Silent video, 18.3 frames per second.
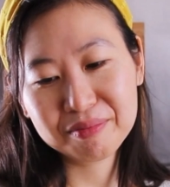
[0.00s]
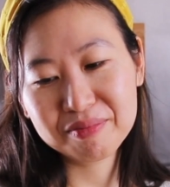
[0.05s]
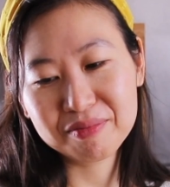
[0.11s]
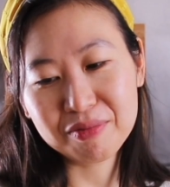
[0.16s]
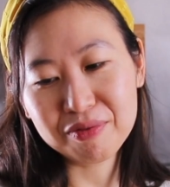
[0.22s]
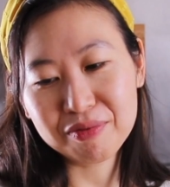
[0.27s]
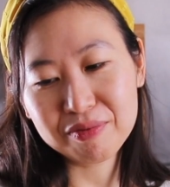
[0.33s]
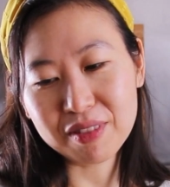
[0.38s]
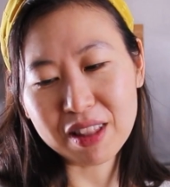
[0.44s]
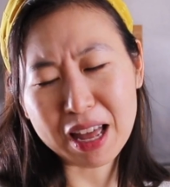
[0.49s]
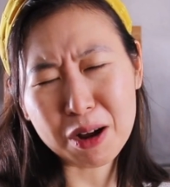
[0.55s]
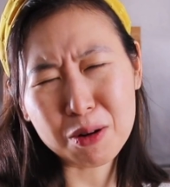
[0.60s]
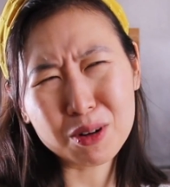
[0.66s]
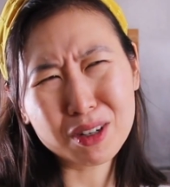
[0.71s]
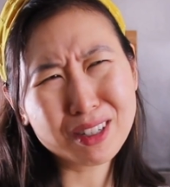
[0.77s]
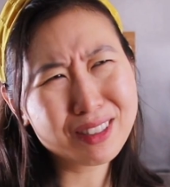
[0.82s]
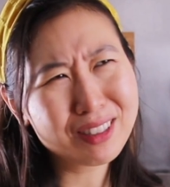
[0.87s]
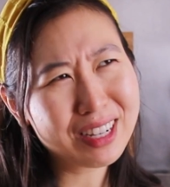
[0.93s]

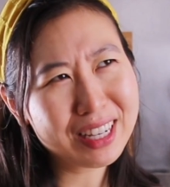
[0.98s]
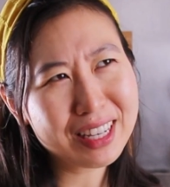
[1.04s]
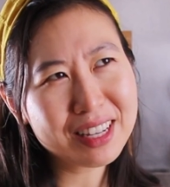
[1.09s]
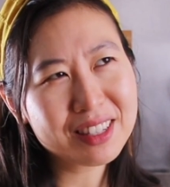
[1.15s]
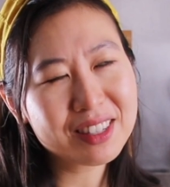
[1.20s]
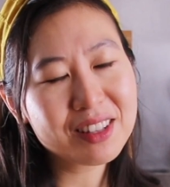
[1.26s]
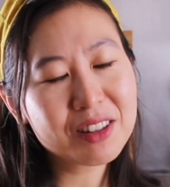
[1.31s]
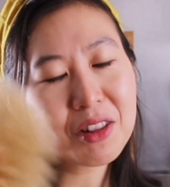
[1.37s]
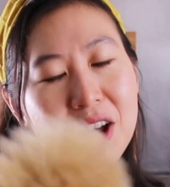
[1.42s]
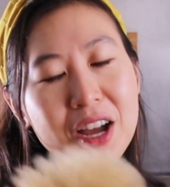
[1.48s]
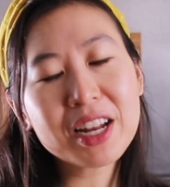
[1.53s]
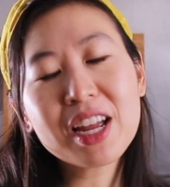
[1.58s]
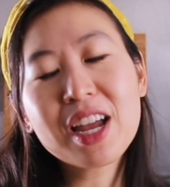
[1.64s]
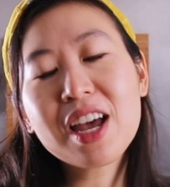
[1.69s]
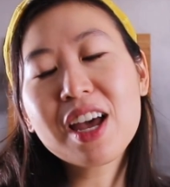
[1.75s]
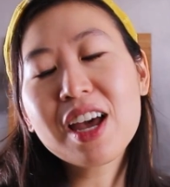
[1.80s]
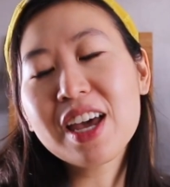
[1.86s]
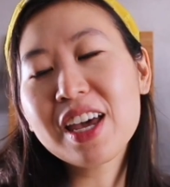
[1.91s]
flour, I guess a lot,
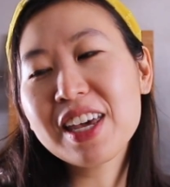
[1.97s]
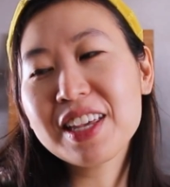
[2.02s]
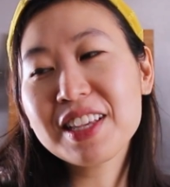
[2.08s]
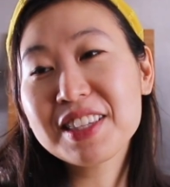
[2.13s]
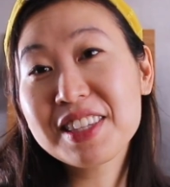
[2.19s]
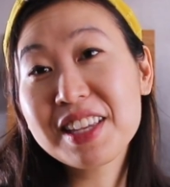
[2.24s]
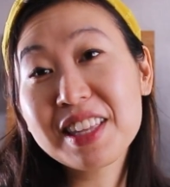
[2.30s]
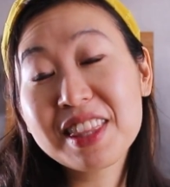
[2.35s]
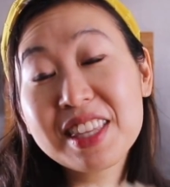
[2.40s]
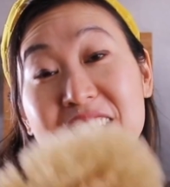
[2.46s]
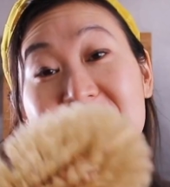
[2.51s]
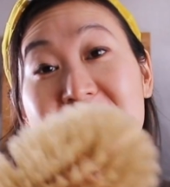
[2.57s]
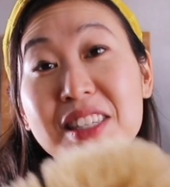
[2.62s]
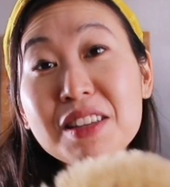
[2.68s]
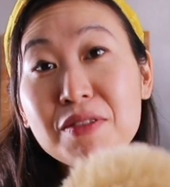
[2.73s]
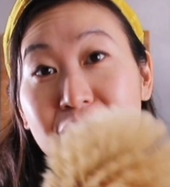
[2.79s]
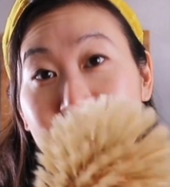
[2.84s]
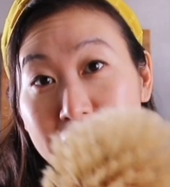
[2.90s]
is this
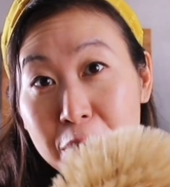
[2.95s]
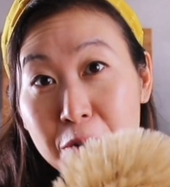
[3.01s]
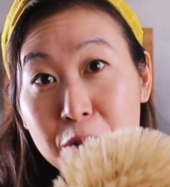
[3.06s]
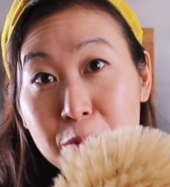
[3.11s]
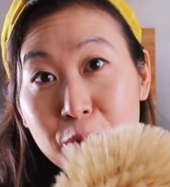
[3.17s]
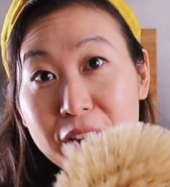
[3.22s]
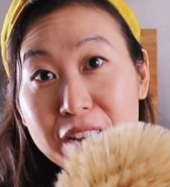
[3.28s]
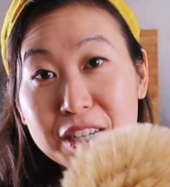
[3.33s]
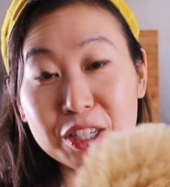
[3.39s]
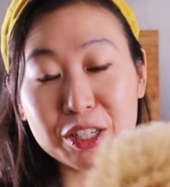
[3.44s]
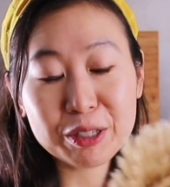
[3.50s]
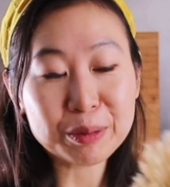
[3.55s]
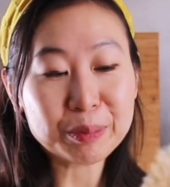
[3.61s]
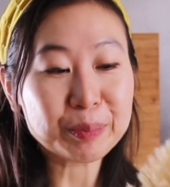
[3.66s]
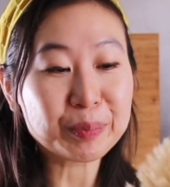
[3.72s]
is a flour brush.